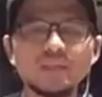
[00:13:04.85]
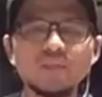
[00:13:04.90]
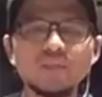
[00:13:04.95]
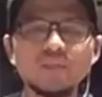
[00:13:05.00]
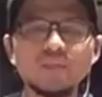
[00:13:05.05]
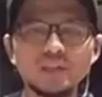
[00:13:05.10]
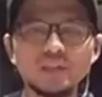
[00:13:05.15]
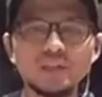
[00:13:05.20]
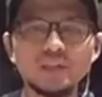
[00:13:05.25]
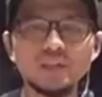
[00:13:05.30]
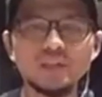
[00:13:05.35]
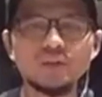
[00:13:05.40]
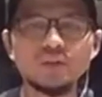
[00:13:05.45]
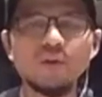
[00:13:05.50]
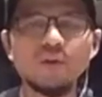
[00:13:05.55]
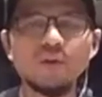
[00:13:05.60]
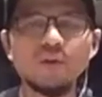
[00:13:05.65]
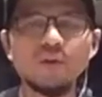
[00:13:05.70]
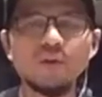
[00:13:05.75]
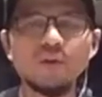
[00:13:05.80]
value
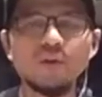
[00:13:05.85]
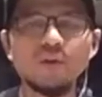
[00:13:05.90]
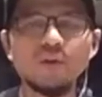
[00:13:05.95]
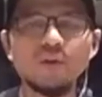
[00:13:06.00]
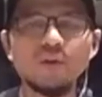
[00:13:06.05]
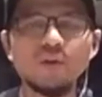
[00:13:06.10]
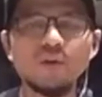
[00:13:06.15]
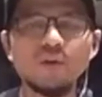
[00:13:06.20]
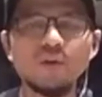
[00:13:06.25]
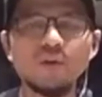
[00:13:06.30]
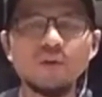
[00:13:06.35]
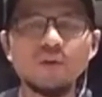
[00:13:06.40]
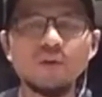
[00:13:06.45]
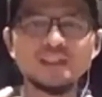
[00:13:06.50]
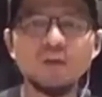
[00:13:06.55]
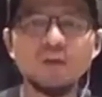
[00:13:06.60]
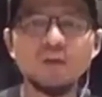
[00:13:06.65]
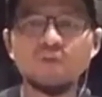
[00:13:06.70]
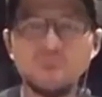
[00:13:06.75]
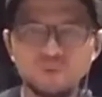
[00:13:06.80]
of peace. So this
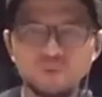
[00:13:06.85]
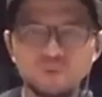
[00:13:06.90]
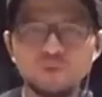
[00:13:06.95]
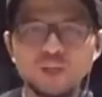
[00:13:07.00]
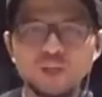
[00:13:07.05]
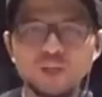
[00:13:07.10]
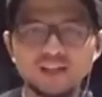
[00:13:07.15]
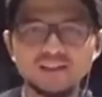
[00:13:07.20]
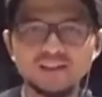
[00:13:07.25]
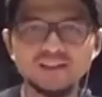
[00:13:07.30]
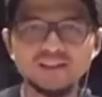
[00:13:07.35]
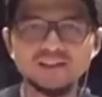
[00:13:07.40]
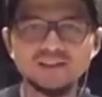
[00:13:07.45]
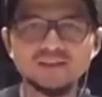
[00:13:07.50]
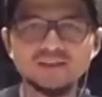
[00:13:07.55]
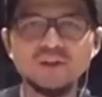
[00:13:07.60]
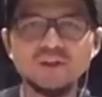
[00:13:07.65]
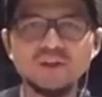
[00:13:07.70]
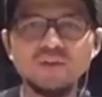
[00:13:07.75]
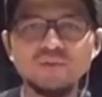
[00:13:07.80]
is our formula.
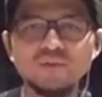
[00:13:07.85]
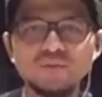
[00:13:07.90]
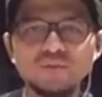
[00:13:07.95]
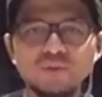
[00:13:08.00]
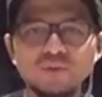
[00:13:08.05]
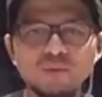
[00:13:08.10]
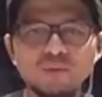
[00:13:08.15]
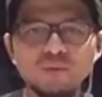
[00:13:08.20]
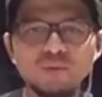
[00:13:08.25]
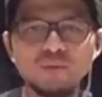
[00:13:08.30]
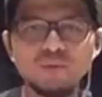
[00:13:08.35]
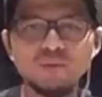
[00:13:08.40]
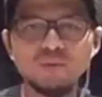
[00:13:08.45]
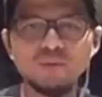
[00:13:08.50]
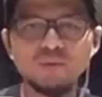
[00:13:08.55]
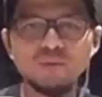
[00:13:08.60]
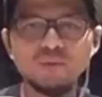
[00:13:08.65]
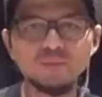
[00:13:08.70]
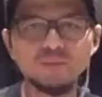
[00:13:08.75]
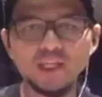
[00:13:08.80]
So from
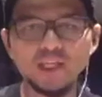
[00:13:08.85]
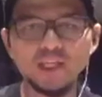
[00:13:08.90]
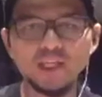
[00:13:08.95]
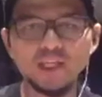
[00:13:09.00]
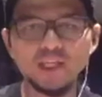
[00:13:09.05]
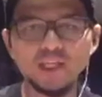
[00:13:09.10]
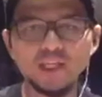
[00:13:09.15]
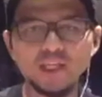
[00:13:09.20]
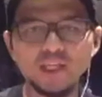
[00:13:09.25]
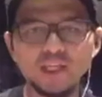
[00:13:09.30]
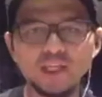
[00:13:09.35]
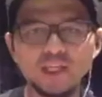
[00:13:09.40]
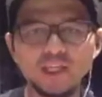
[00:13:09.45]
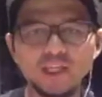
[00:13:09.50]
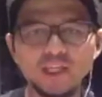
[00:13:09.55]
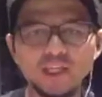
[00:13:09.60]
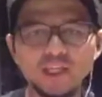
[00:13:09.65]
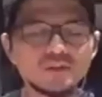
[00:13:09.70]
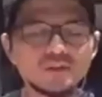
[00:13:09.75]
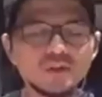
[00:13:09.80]
beginning, since
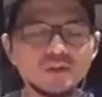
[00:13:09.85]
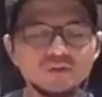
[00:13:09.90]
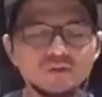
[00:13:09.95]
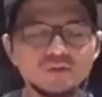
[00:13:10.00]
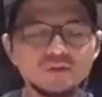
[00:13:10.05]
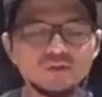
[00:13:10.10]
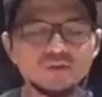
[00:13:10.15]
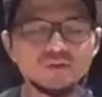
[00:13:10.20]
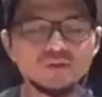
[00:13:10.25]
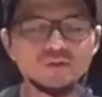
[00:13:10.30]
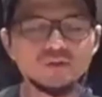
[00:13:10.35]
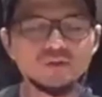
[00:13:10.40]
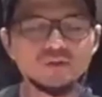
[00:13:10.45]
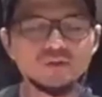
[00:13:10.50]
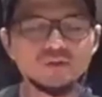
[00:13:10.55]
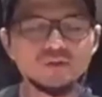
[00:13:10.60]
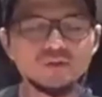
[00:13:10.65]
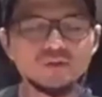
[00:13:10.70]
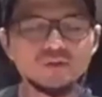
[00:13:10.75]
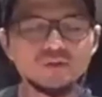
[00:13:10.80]
13 years ago, we
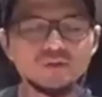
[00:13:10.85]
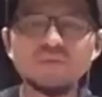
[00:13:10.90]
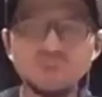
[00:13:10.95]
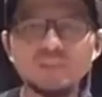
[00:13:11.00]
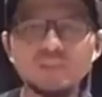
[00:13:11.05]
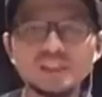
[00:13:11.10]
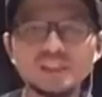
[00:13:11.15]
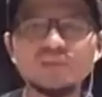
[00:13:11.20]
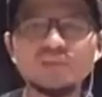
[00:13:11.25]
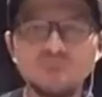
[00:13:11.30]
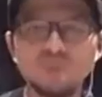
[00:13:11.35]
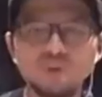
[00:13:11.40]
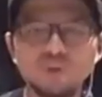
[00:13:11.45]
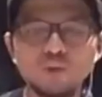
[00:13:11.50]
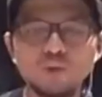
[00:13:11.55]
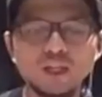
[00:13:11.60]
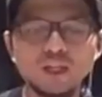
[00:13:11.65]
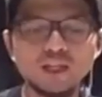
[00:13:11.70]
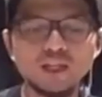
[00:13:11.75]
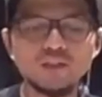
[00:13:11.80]
started from this
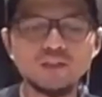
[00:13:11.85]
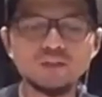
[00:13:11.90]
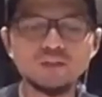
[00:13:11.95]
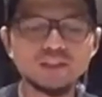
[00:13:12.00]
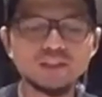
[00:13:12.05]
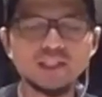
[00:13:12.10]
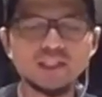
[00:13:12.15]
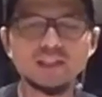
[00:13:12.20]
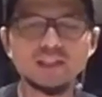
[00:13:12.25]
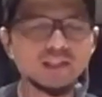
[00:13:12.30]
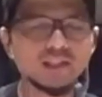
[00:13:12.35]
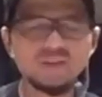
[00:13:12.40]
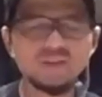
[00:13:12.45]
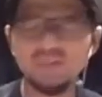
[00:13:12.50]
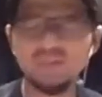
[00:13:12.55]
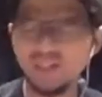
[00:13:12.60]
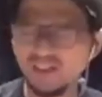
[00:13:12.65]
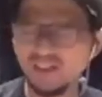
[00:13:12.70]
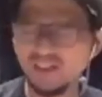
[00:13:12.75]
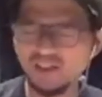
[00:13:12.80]
formula using
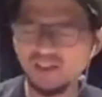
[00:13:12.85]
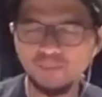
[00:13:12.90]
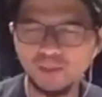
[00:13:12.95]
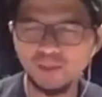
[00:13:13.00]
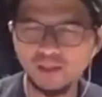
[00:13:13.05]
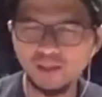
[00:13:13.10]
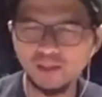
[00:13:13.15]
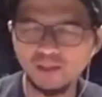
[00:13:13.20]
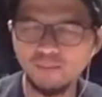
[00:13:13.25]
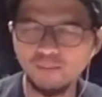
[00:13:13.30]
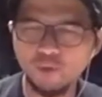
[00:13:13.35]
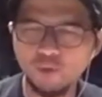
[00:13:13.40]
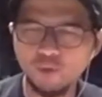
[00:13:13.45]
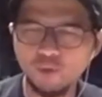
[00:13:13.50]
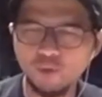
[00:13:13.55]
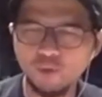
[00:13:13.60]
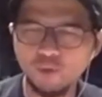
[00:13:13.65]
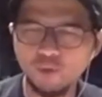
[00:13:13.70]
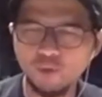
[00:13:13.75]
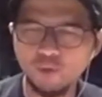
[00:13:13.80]
the very simple
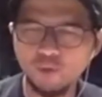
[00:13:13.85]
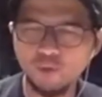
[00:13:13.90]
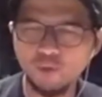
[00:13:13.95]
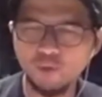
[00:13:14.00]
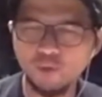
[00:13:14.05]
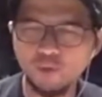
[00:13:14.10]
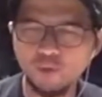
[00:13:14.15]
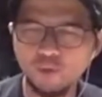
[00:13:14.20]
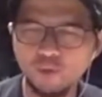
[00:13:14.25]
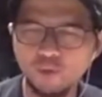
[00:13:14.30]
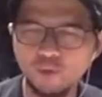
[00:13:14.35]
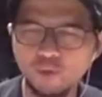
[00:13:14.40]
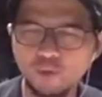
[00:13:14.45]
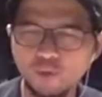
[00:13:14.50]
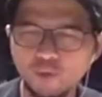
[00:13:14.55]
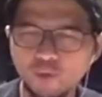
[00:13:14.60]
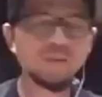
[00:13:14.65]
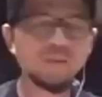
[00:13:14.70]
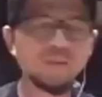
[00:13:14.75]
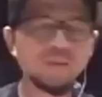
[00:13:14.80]
modules, books,
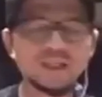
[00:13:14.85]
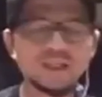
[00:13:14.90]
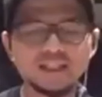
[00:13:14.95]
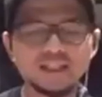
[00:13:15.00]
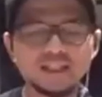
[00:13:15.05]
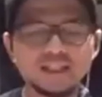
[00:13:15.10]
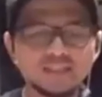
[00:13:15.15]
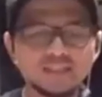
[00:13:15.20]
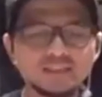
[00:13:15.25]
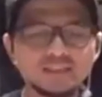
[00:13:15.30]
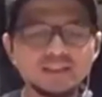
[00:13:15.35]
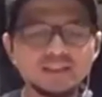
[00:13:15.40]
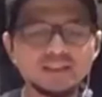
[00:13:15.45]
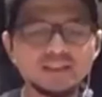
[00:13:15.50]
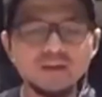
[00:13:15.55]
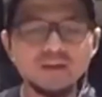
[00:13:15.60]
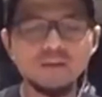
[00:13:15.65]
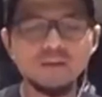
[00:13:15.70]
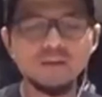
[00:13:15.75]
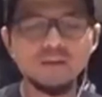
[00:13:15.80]
comics like that.
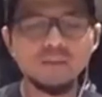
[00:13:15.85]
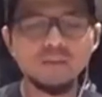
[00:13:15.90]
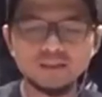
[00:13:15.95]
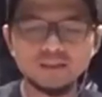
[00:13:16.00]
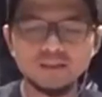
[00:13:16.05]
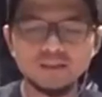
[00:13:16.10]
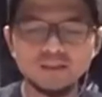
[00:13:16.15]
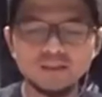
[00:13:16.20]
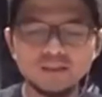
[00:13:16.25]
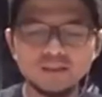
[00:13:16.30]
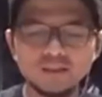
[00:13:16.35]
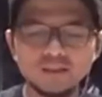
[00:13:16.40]
But